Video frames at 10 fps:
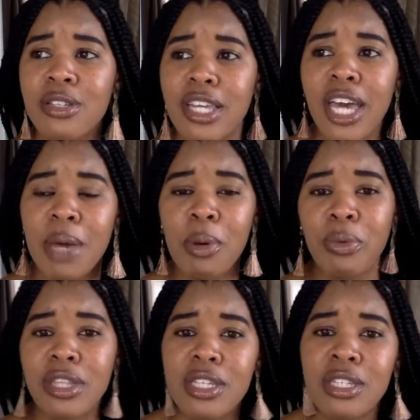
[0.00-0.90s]
They came up
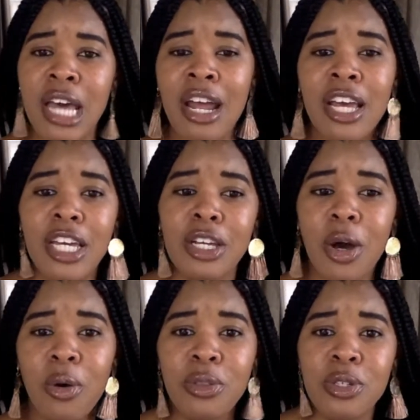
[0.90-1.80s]
with this, you
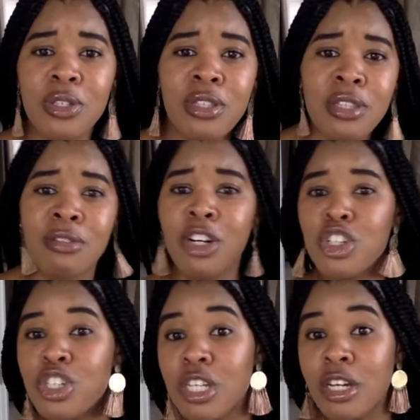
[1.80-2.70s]
know, this
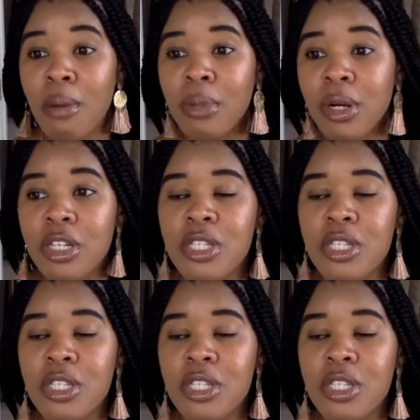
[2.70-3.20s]
crunch the numbers.